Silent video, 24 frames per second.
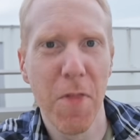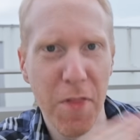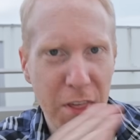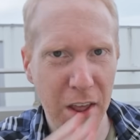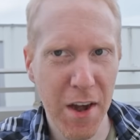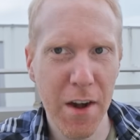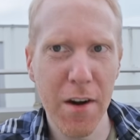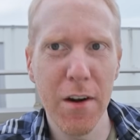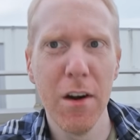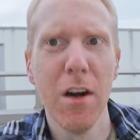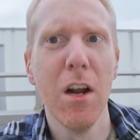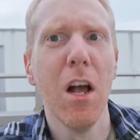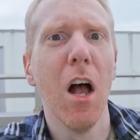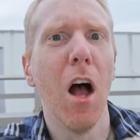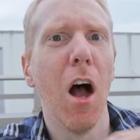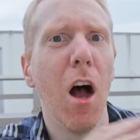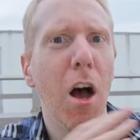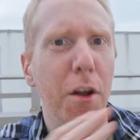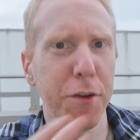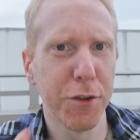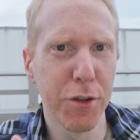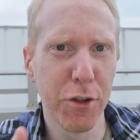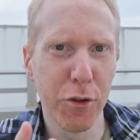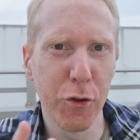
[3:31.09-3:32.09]
there,
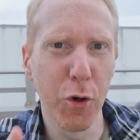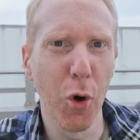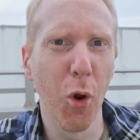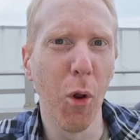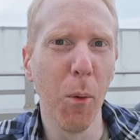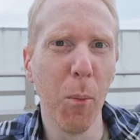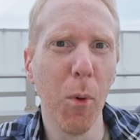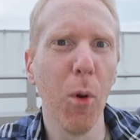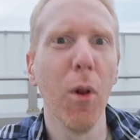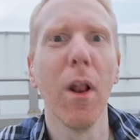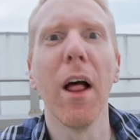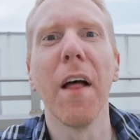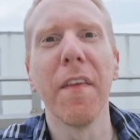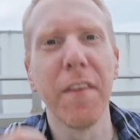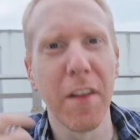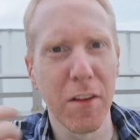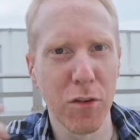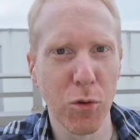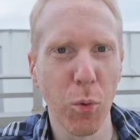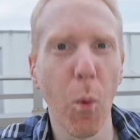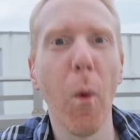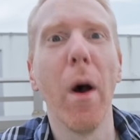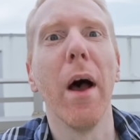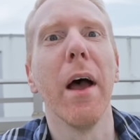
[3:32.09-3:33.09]
uncontrollable, and
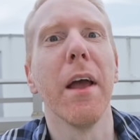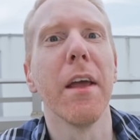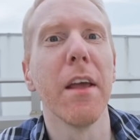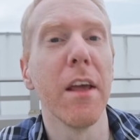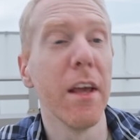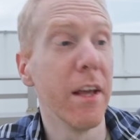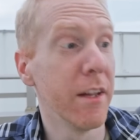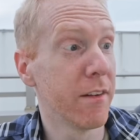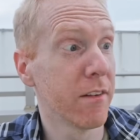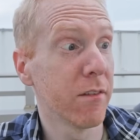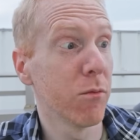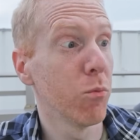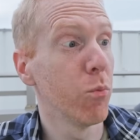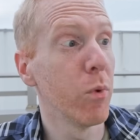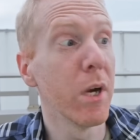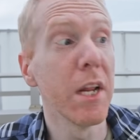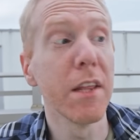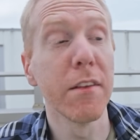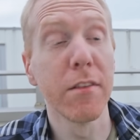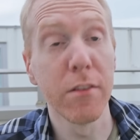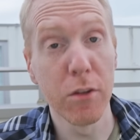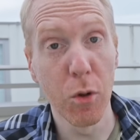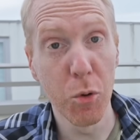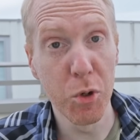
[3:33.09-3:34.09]
that's why it's
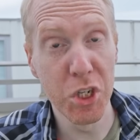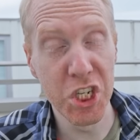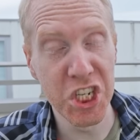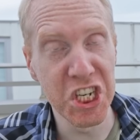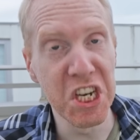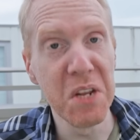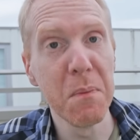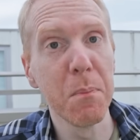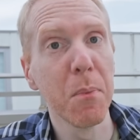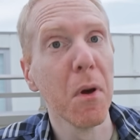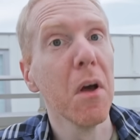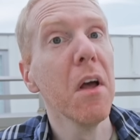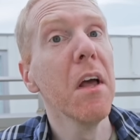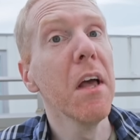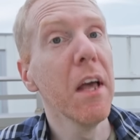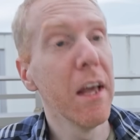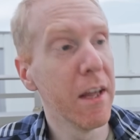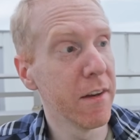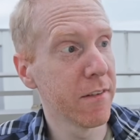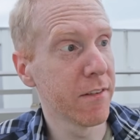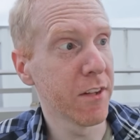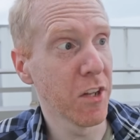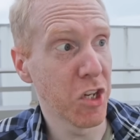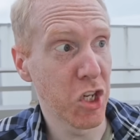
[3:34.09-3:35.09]
really so cheap
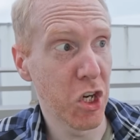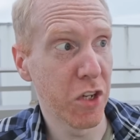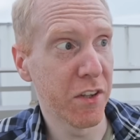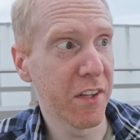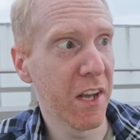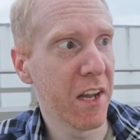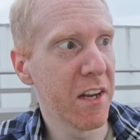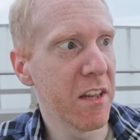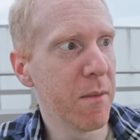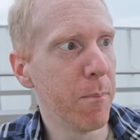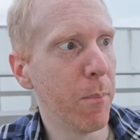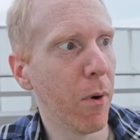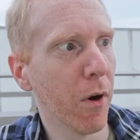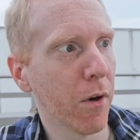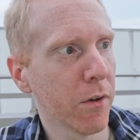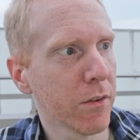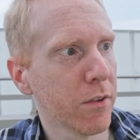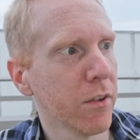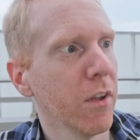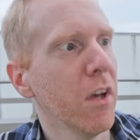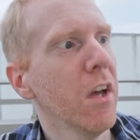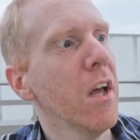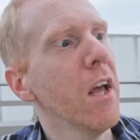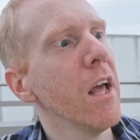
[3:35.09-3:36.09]
in such a tiny
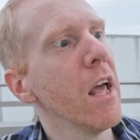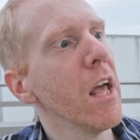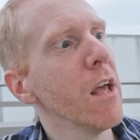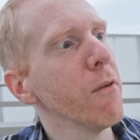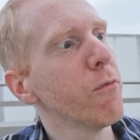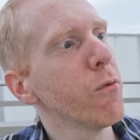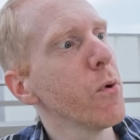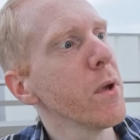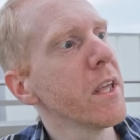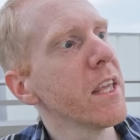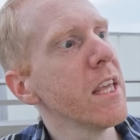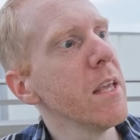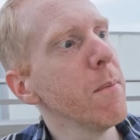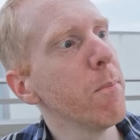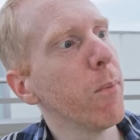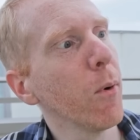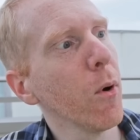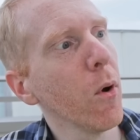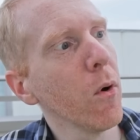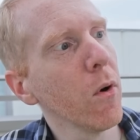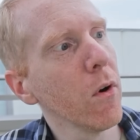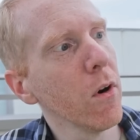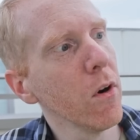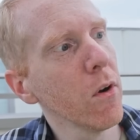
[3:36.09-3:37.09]
box. If we keep
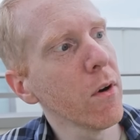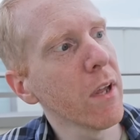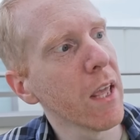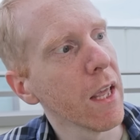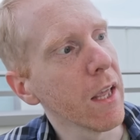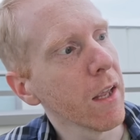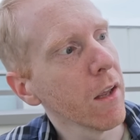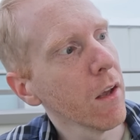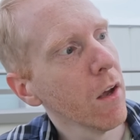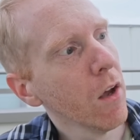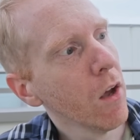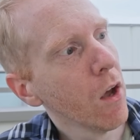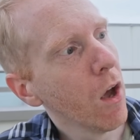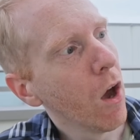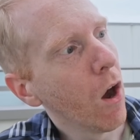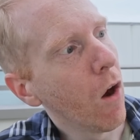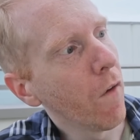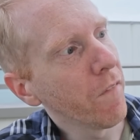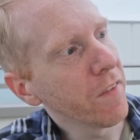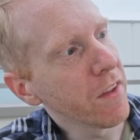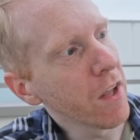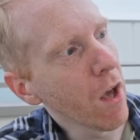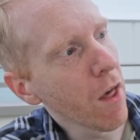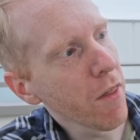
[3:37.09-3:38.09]
looking,
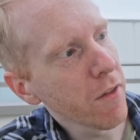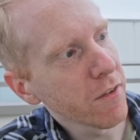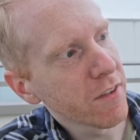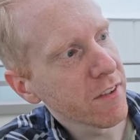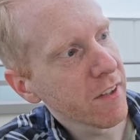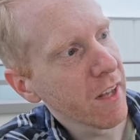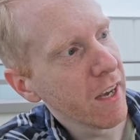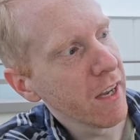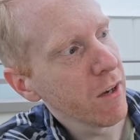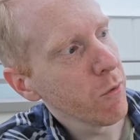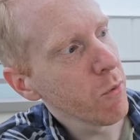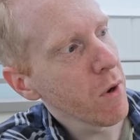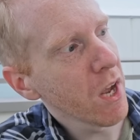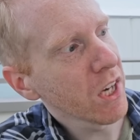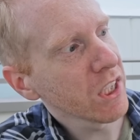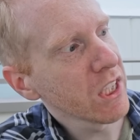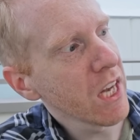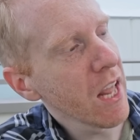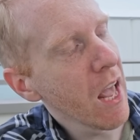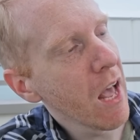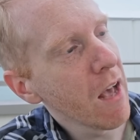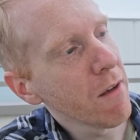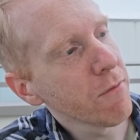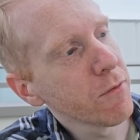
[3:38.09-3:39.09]
on the other side, we
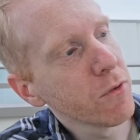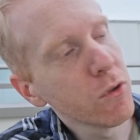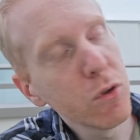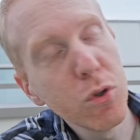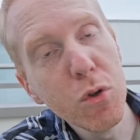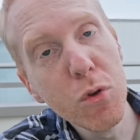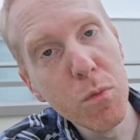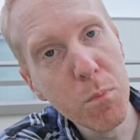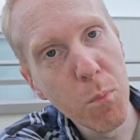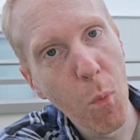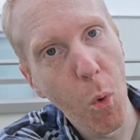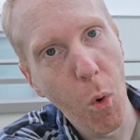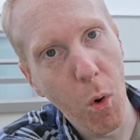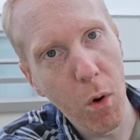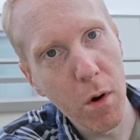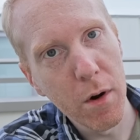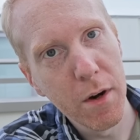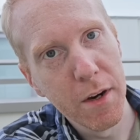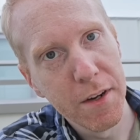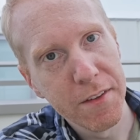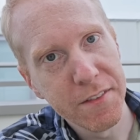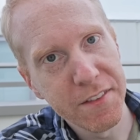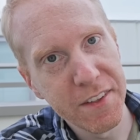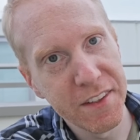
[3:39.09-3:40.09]
actually have 2
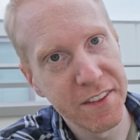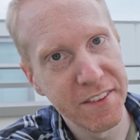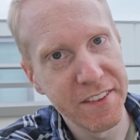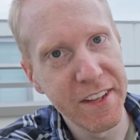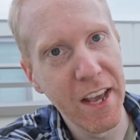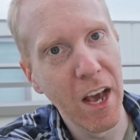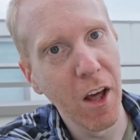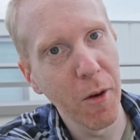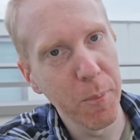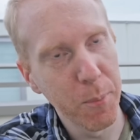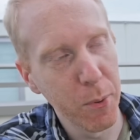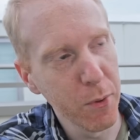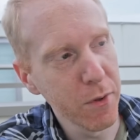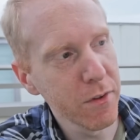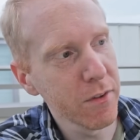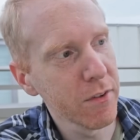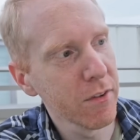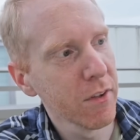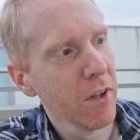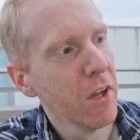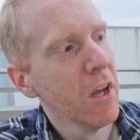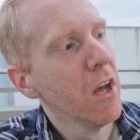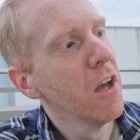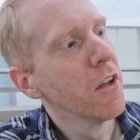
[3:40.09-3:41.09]
more DC
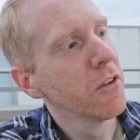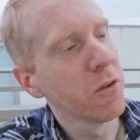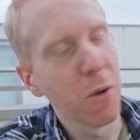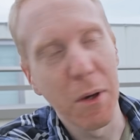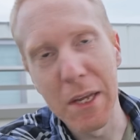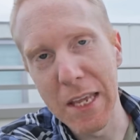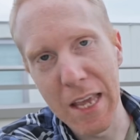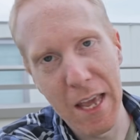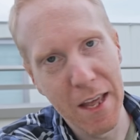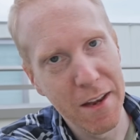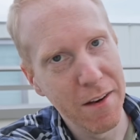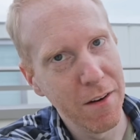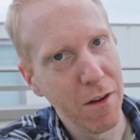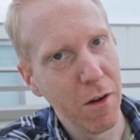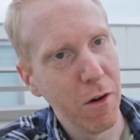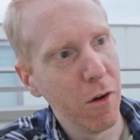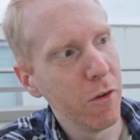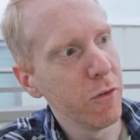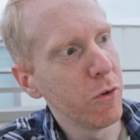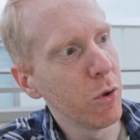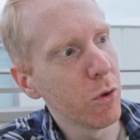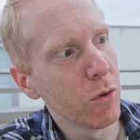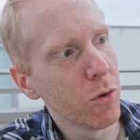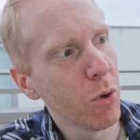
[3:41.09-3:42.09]
outputs. So again,
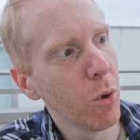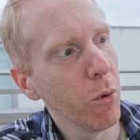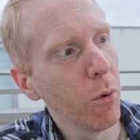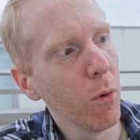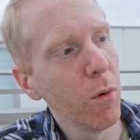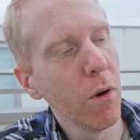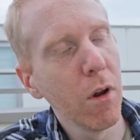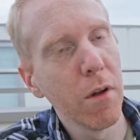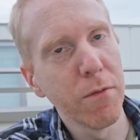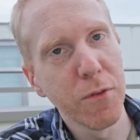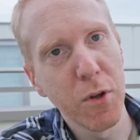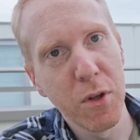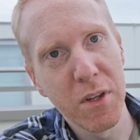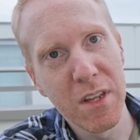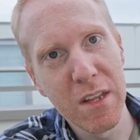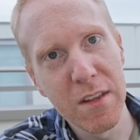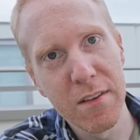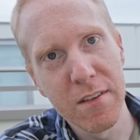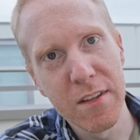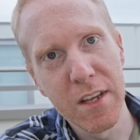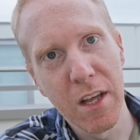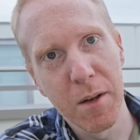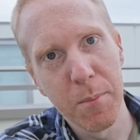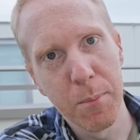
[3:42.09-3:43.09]
the total of the
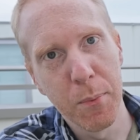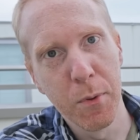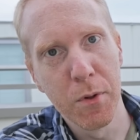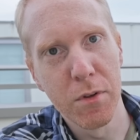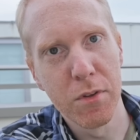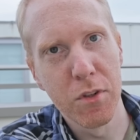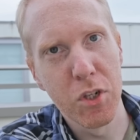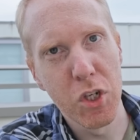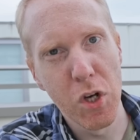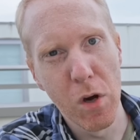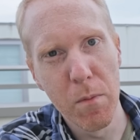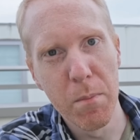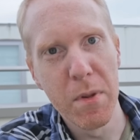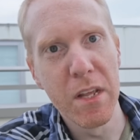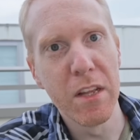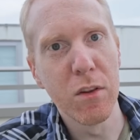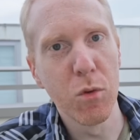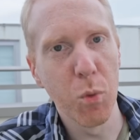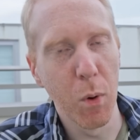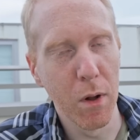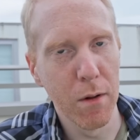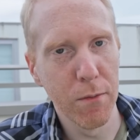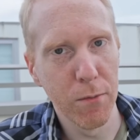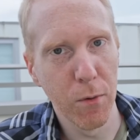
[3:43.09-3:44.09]
DC outputs should
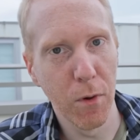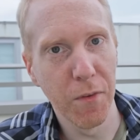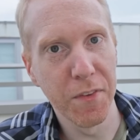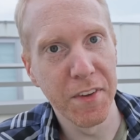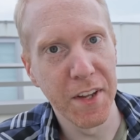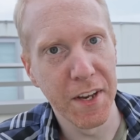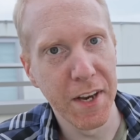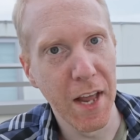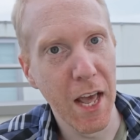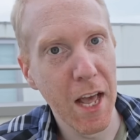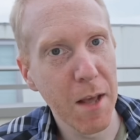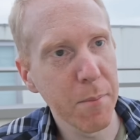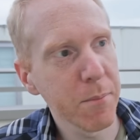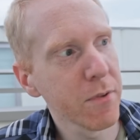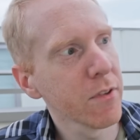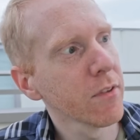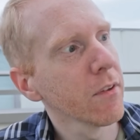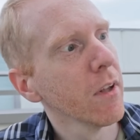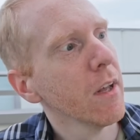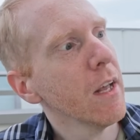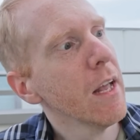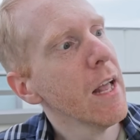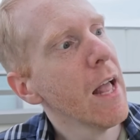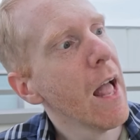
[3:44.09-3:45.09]
be 12-volt 10
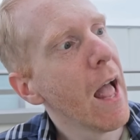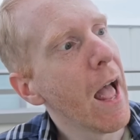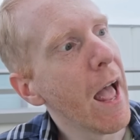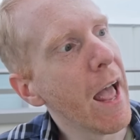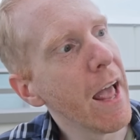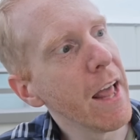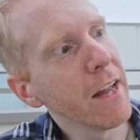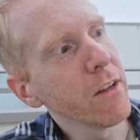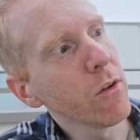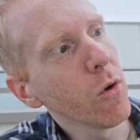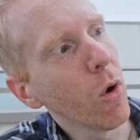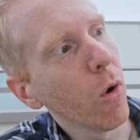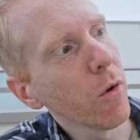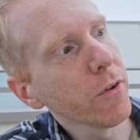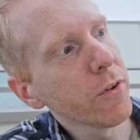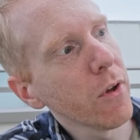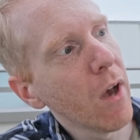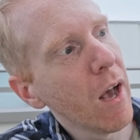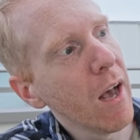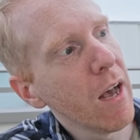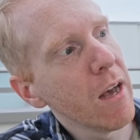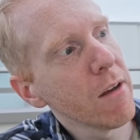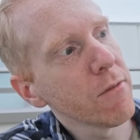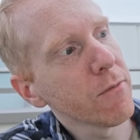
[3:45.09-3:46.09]
amps. And you
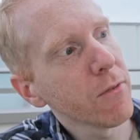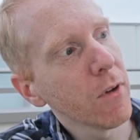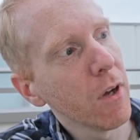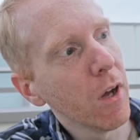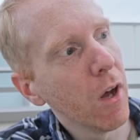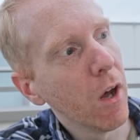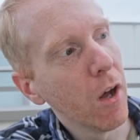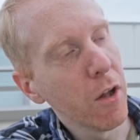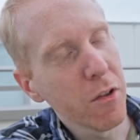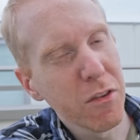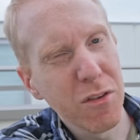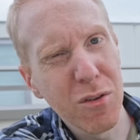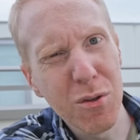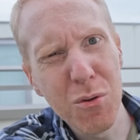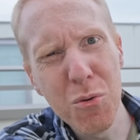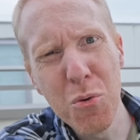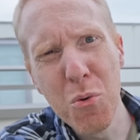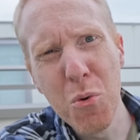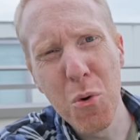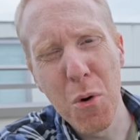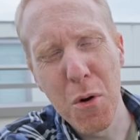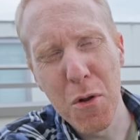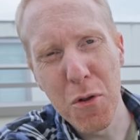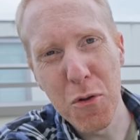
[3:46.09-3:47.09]
also have
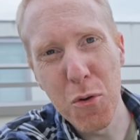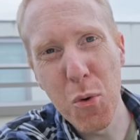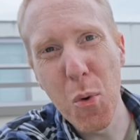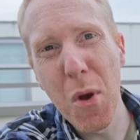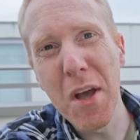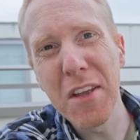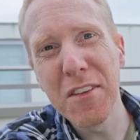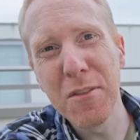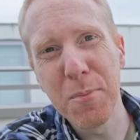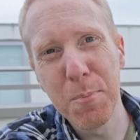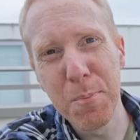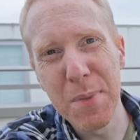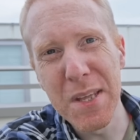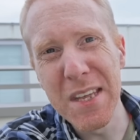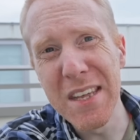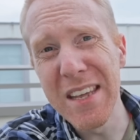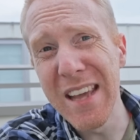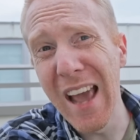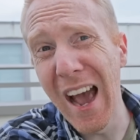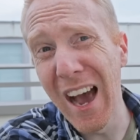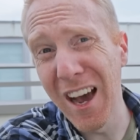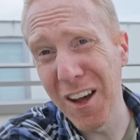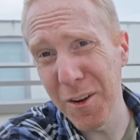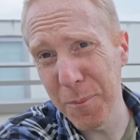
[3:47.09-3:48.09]
2
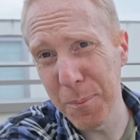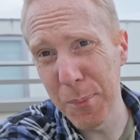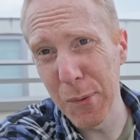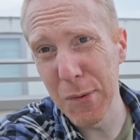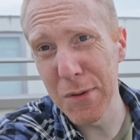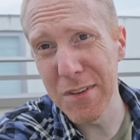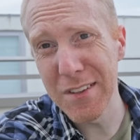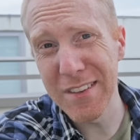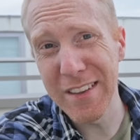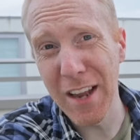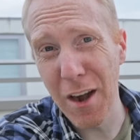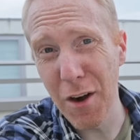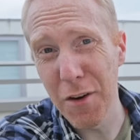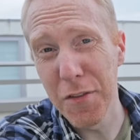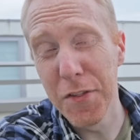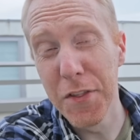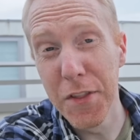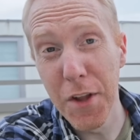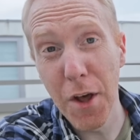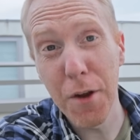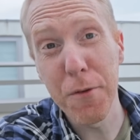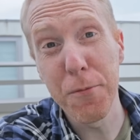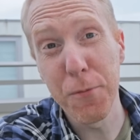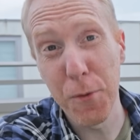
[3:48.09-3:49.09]
USB outputs that are
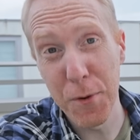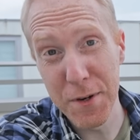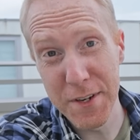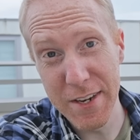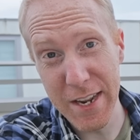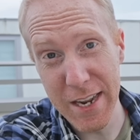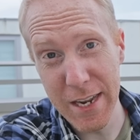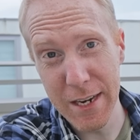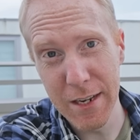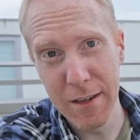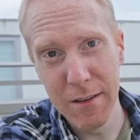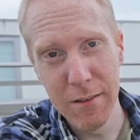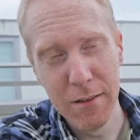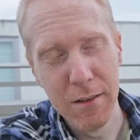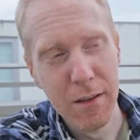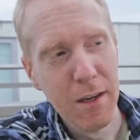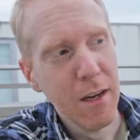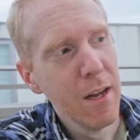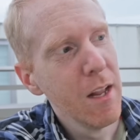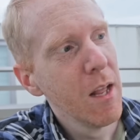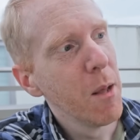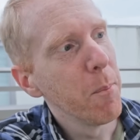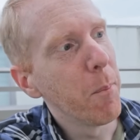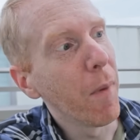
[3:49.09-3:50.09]
not for data,
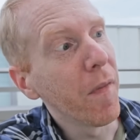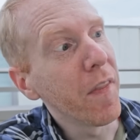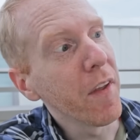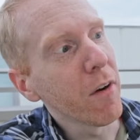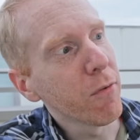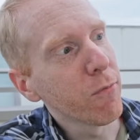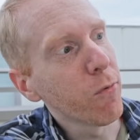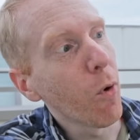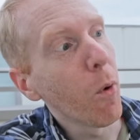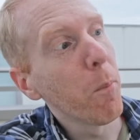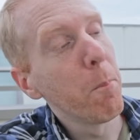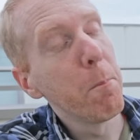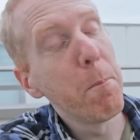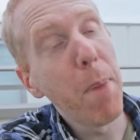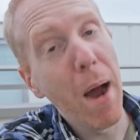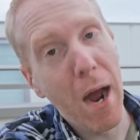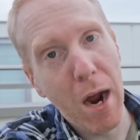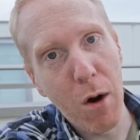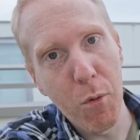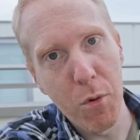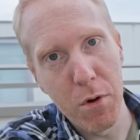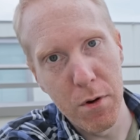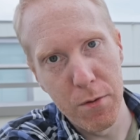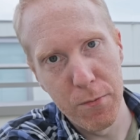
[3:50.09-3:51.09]
but they're for
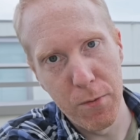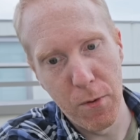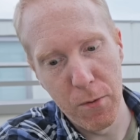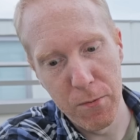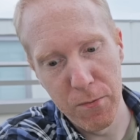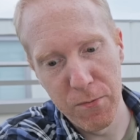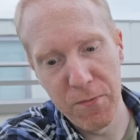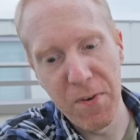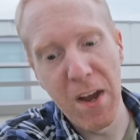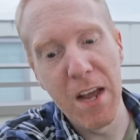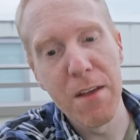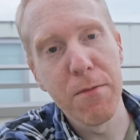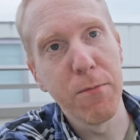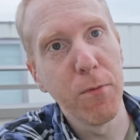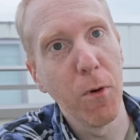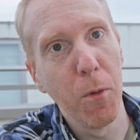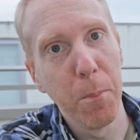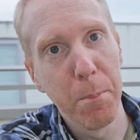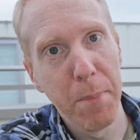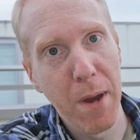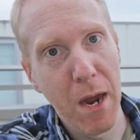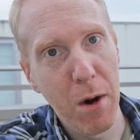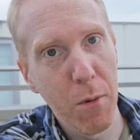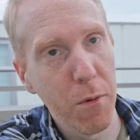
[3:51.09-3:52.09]
power, for
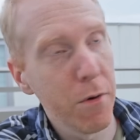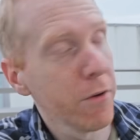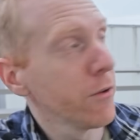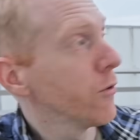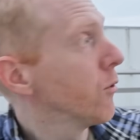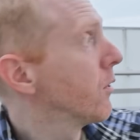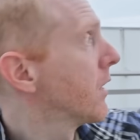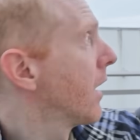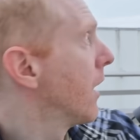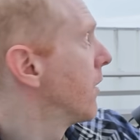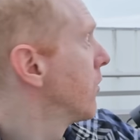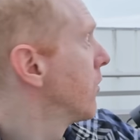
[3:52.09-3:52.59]
5-volt power. So you